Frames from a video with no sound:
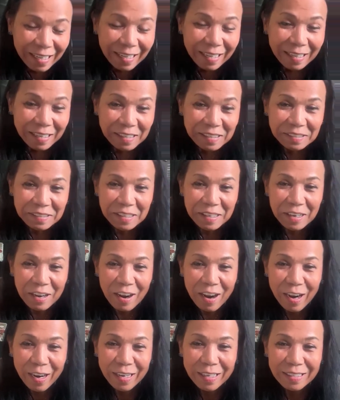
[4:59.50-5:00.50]
It's not a
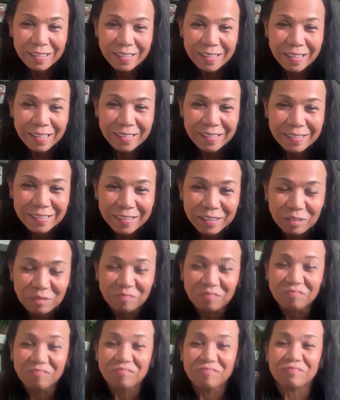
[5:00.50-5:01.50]
heart. It's a
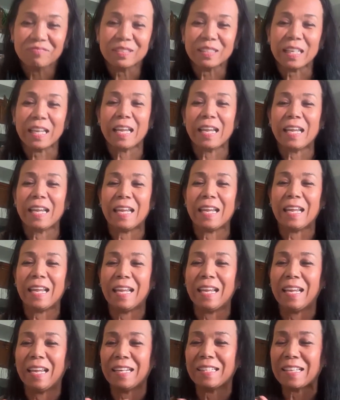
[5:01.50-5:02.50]

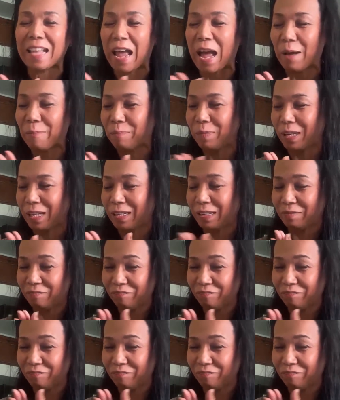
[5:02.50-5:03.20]
happy